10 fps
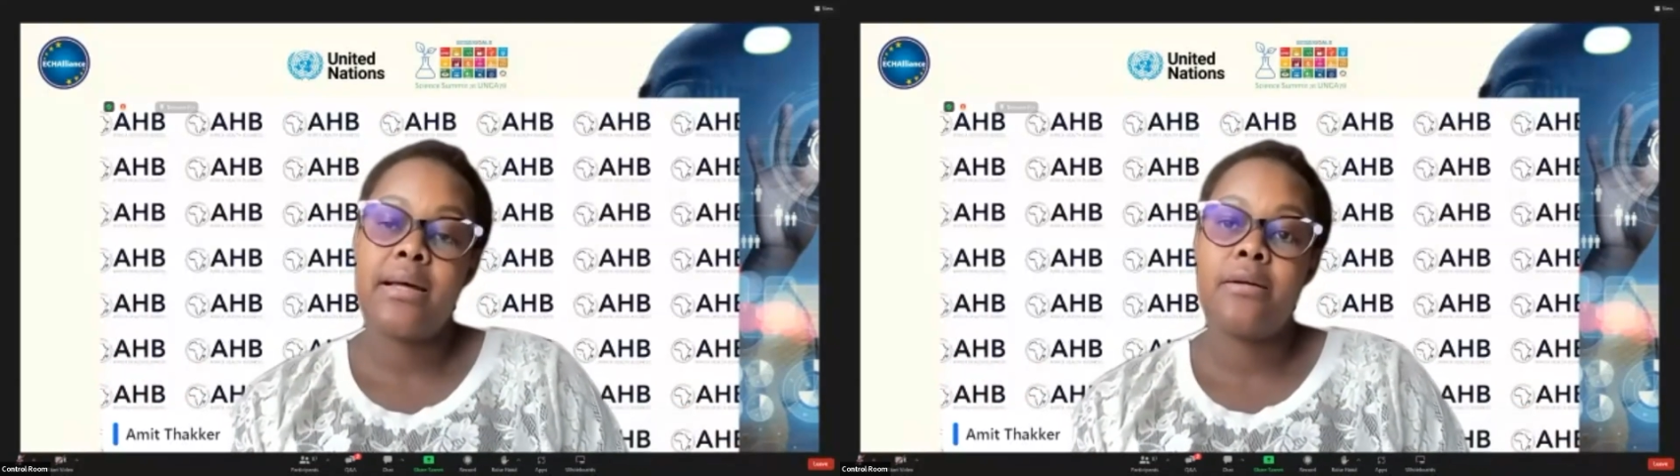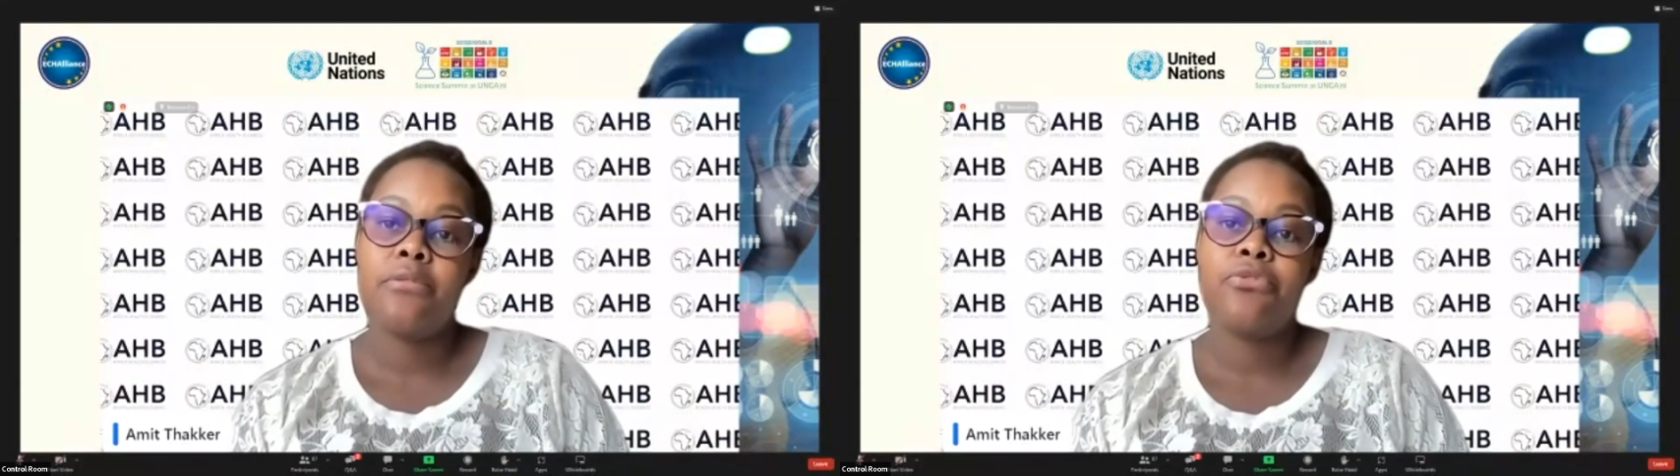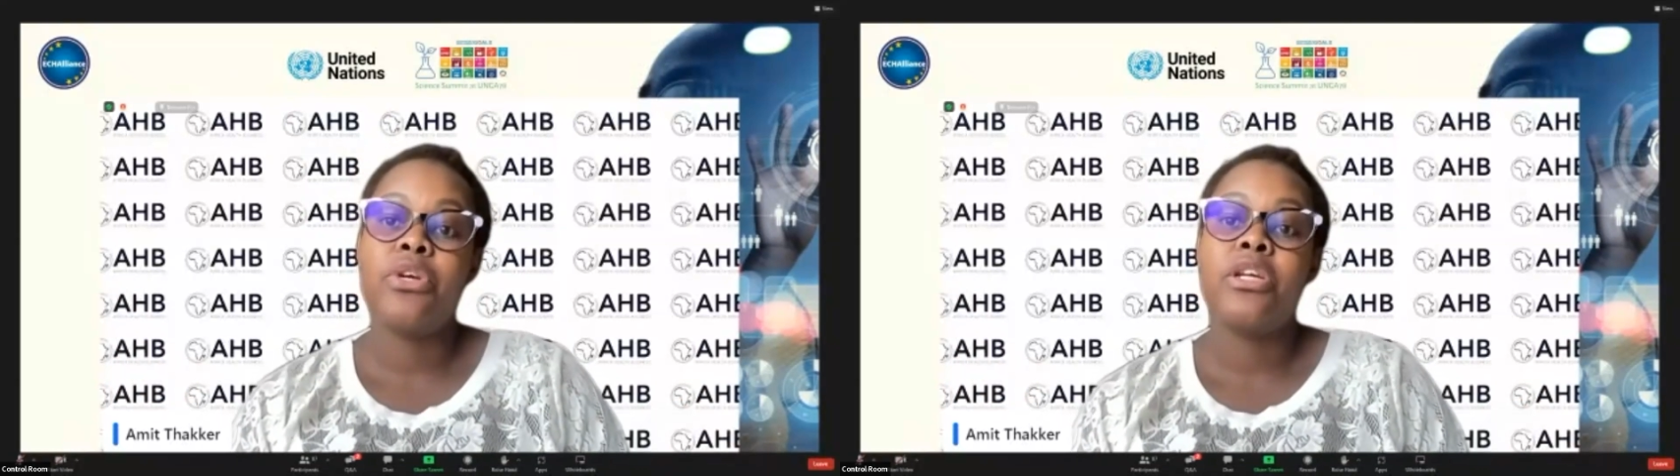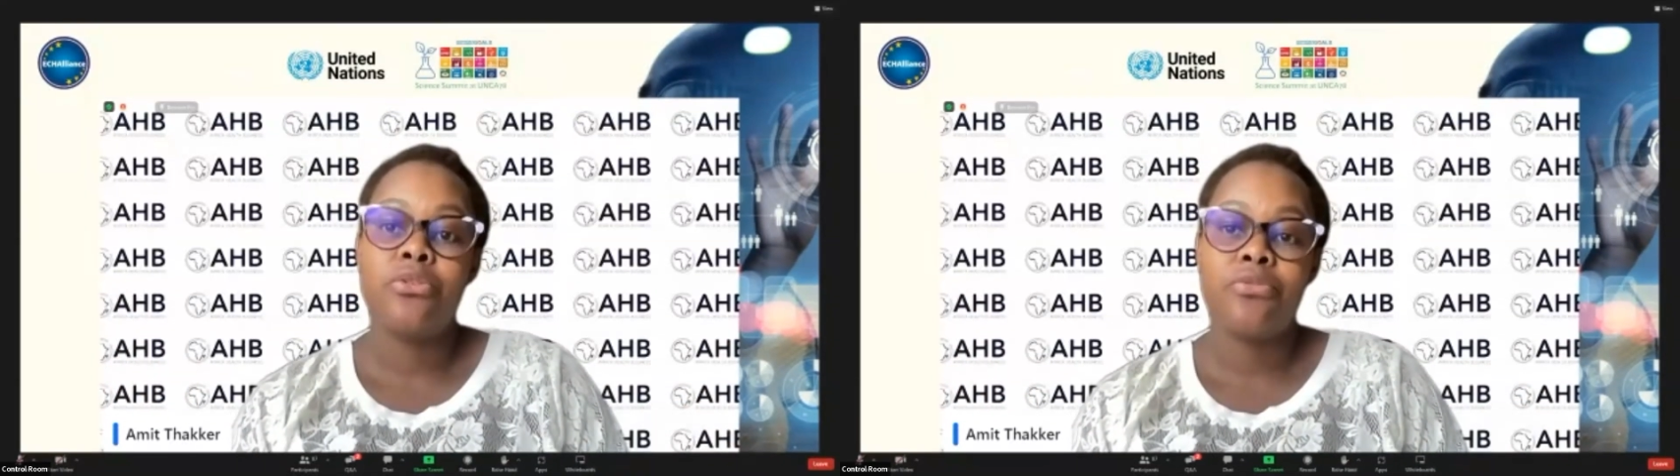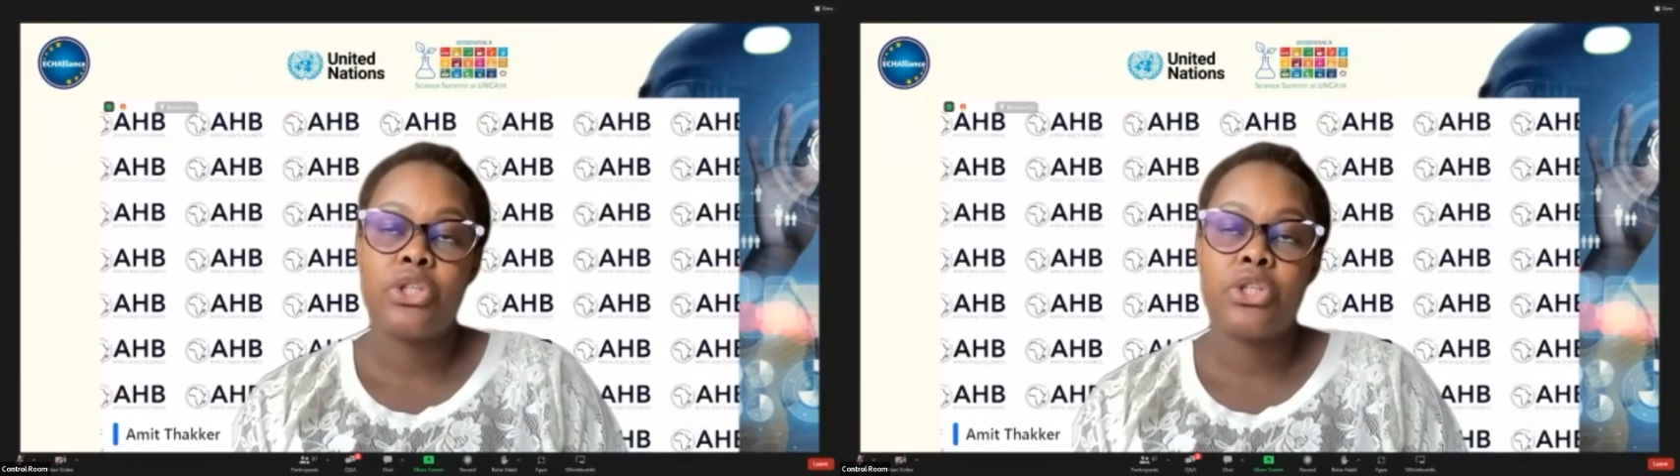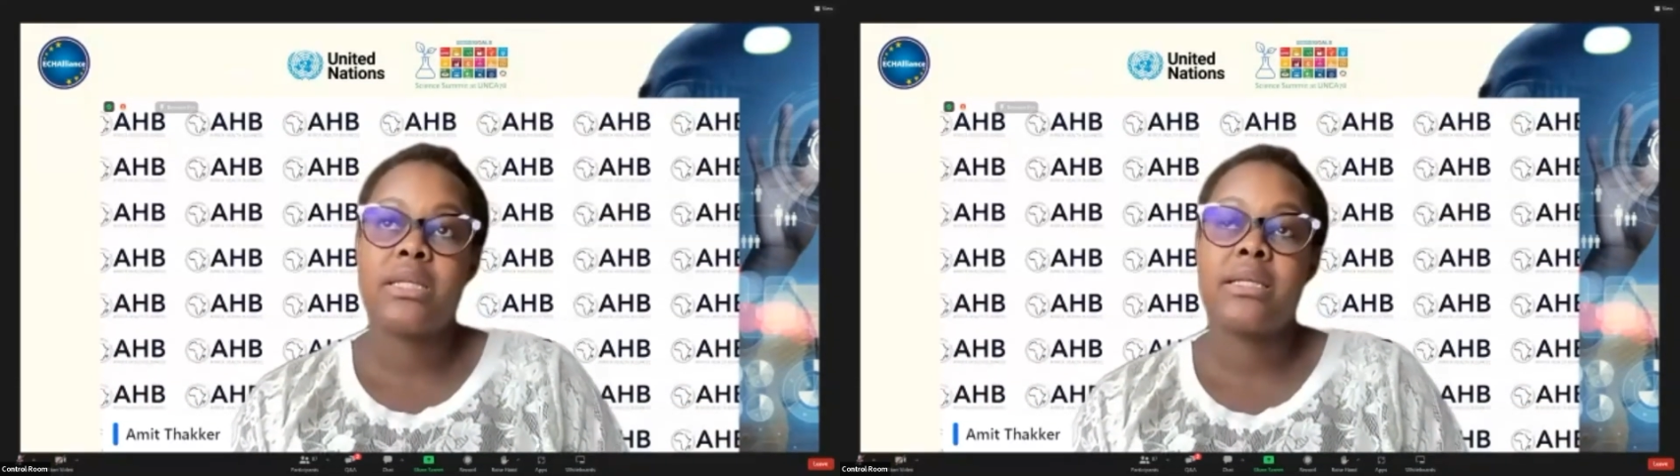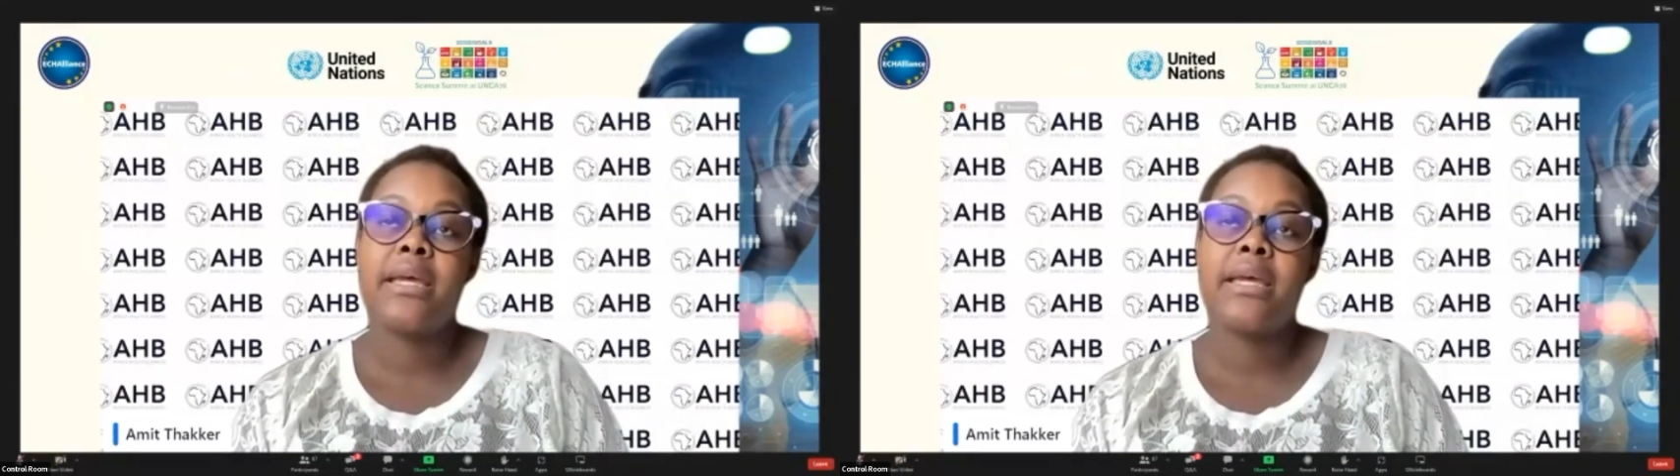for innovation that can